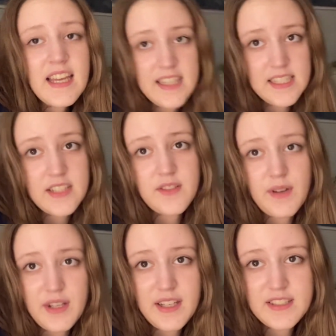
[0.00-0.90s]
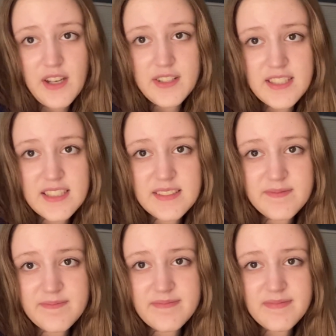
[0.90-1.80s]
is actually very exhausting,
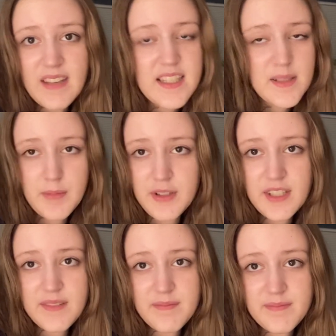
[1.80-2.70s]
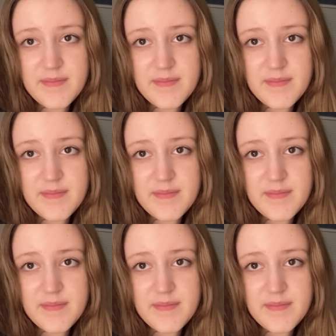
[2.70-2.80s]
as I'm learning.